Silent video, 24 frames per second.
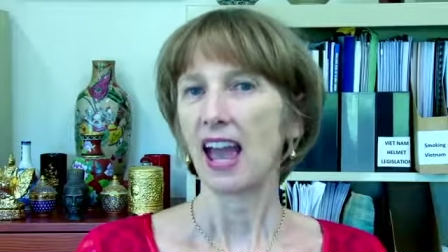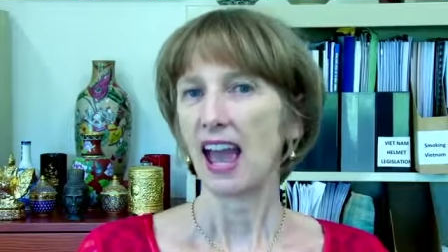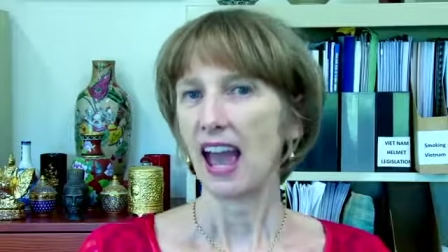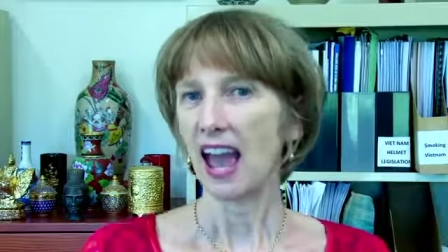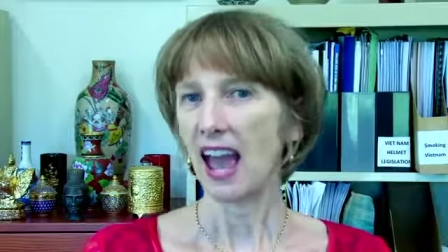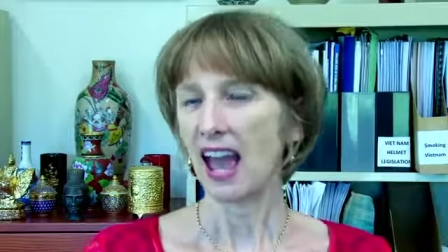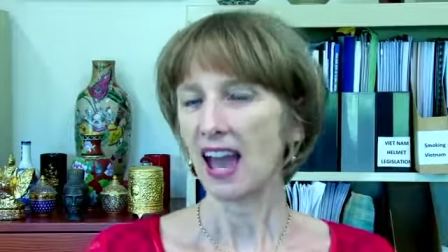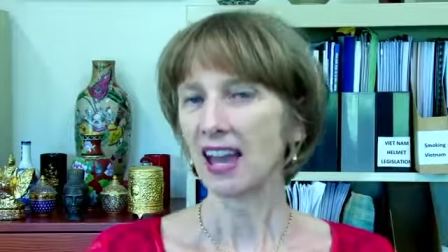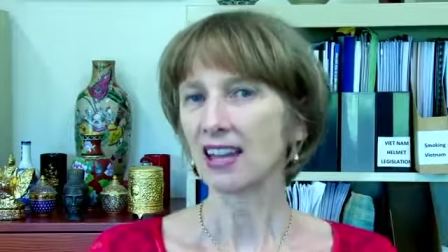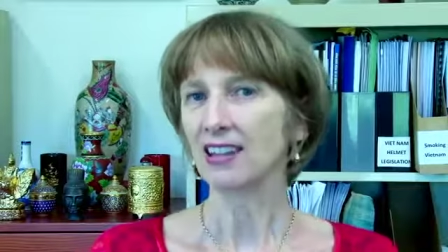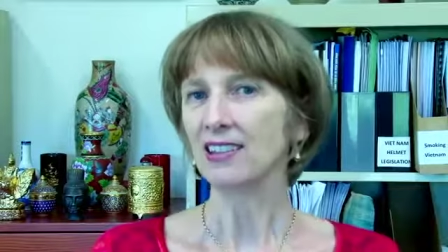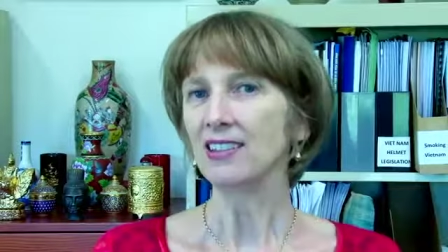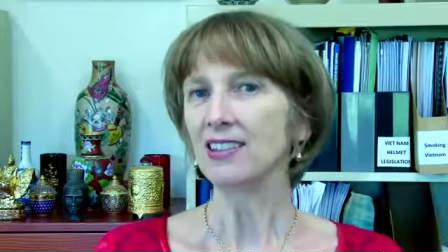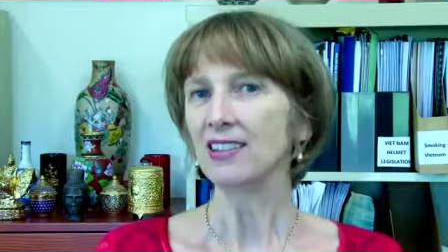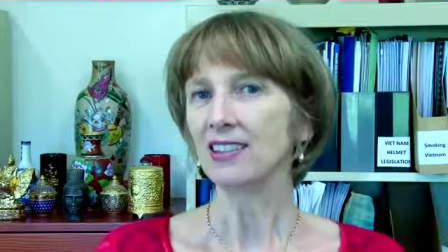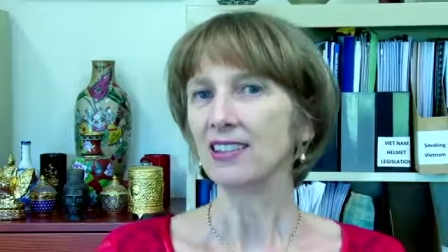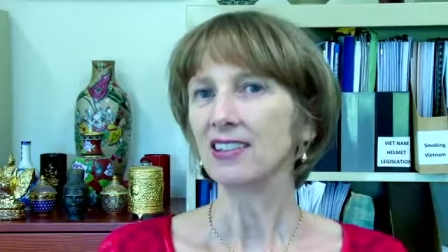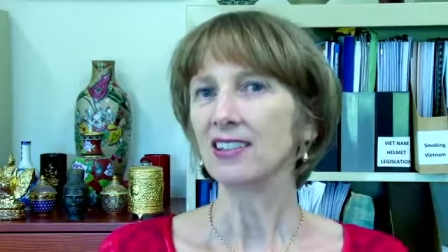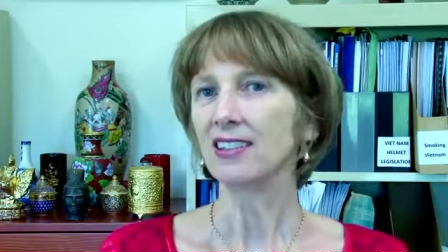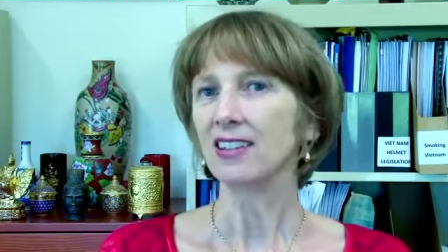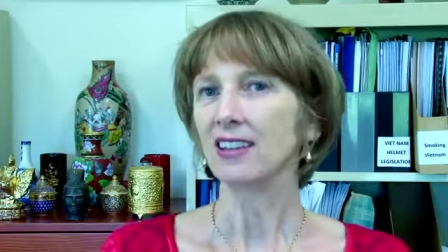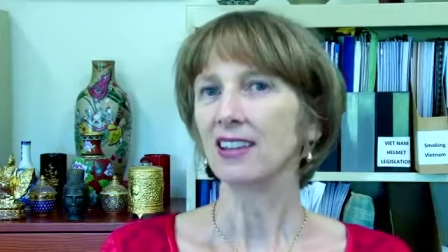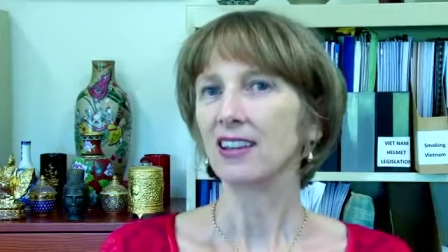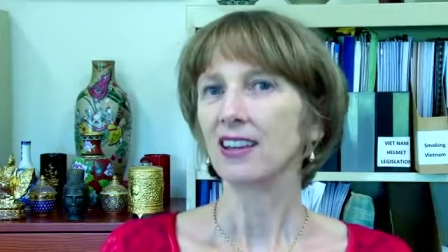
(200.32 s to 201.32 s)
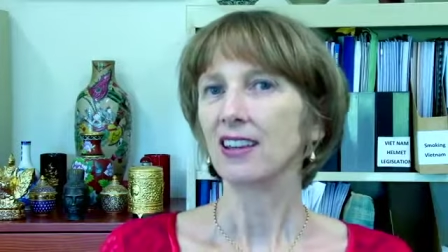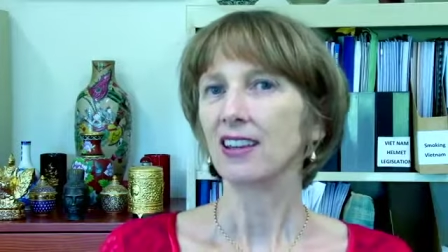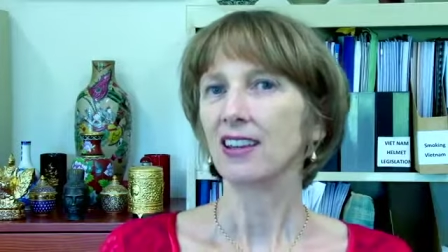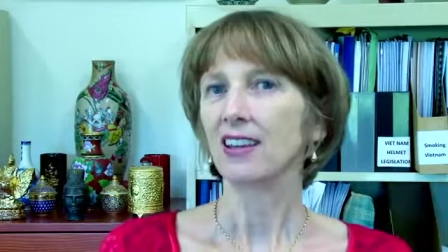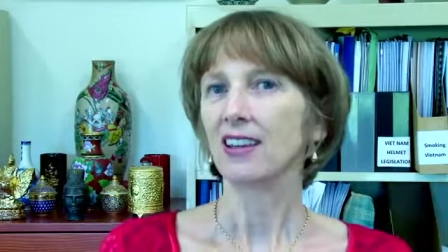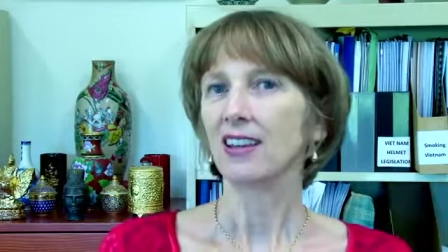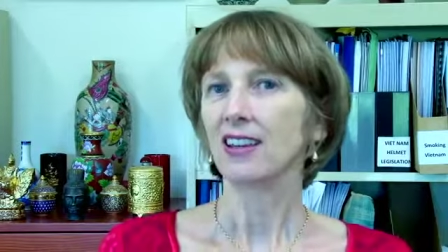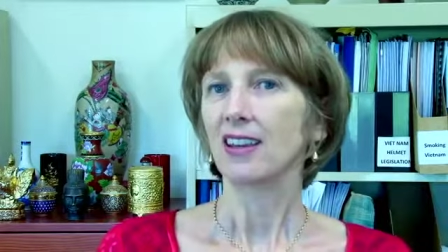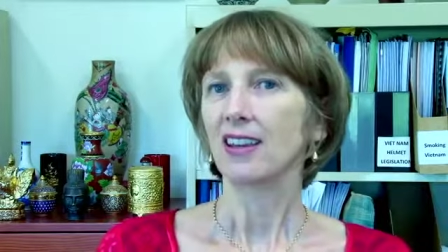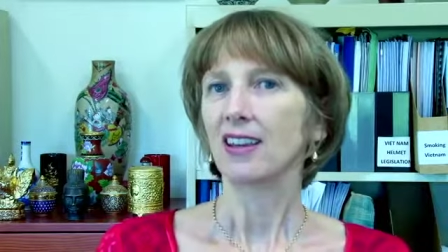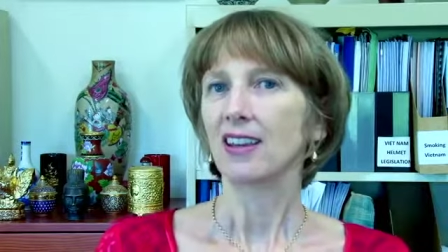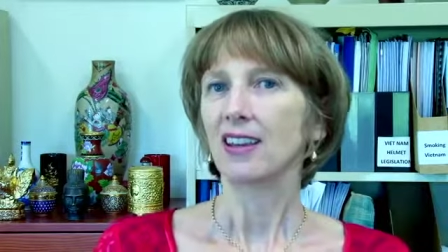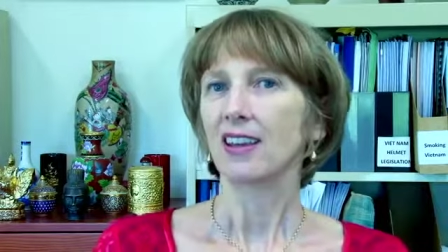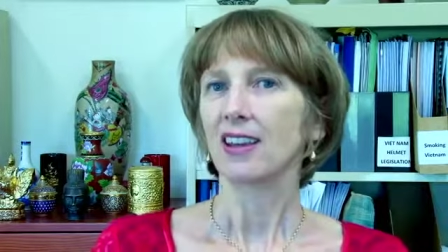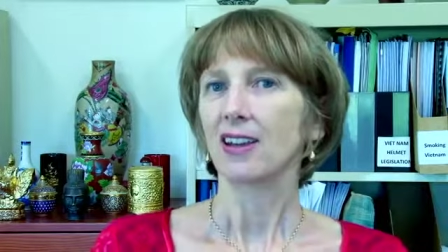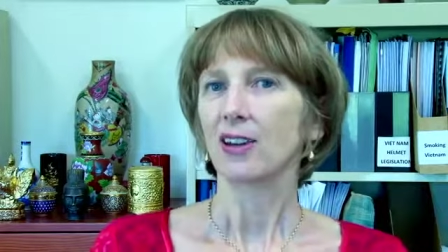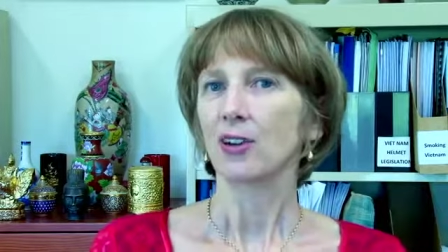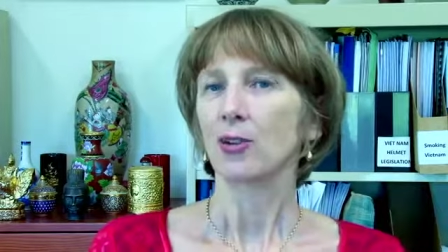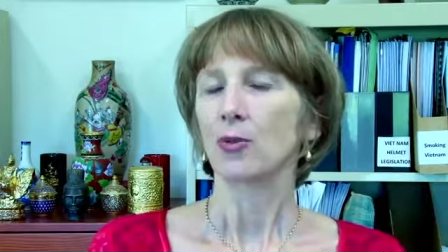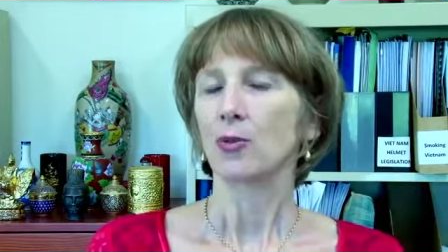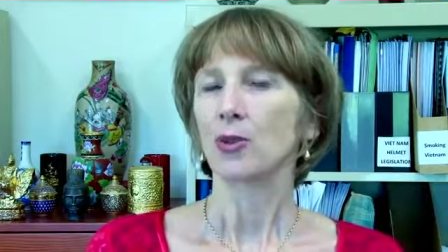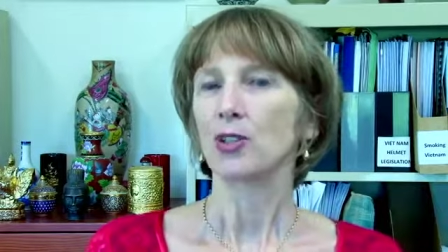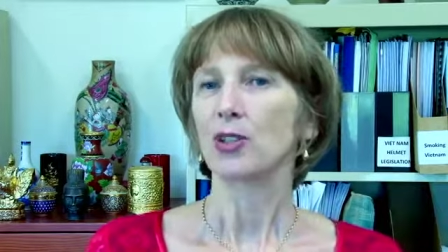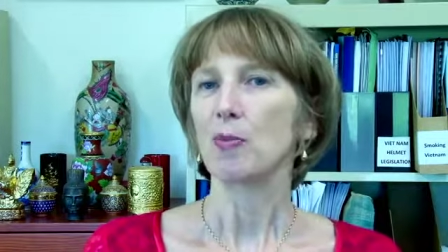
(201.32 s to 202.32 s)
and
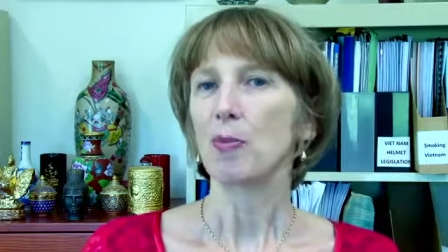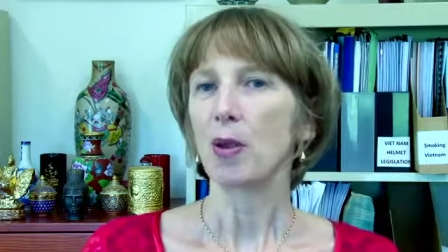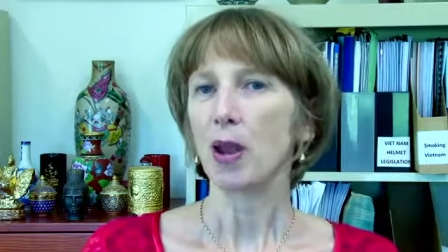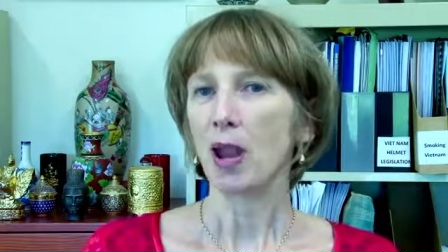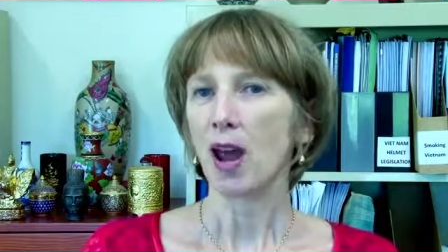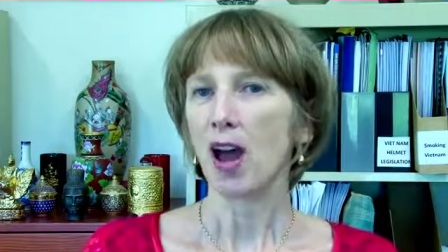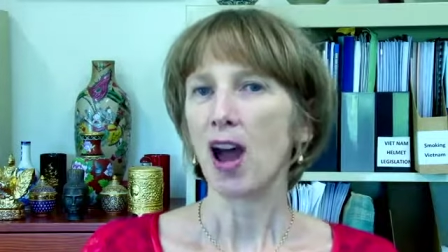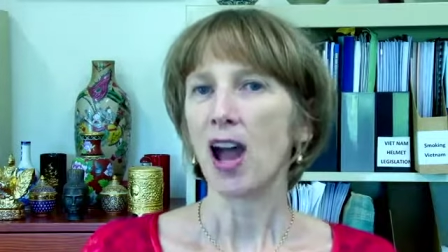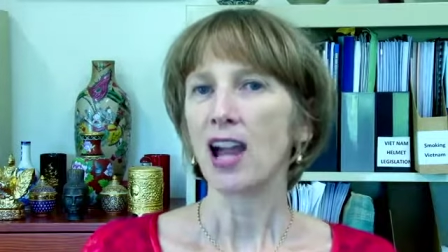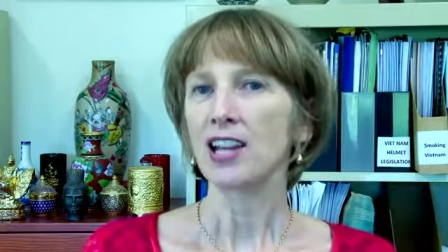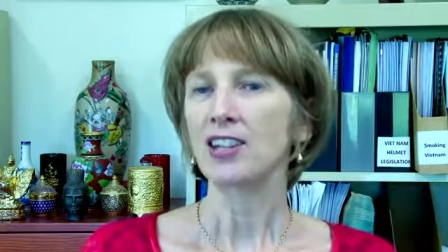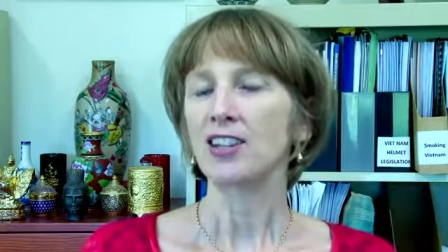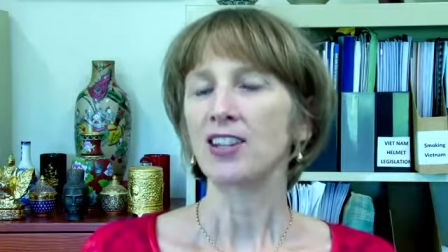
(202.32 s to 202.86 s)
was applied